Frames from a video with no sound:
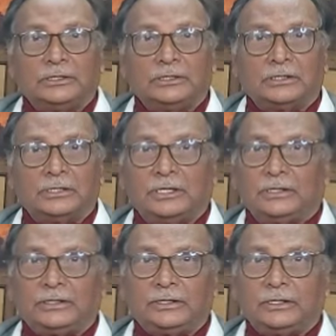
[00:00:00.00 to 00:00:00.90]

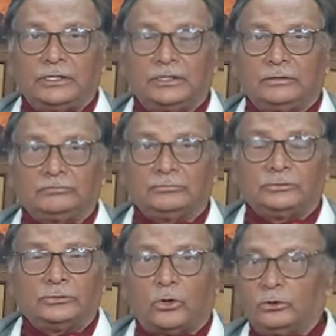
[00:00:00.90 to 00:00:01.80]
And
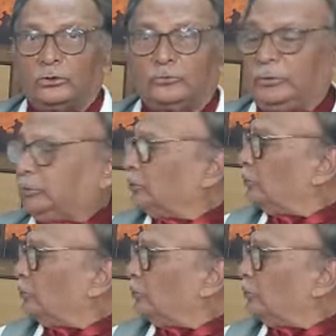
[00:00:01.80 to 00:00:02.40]
all those people who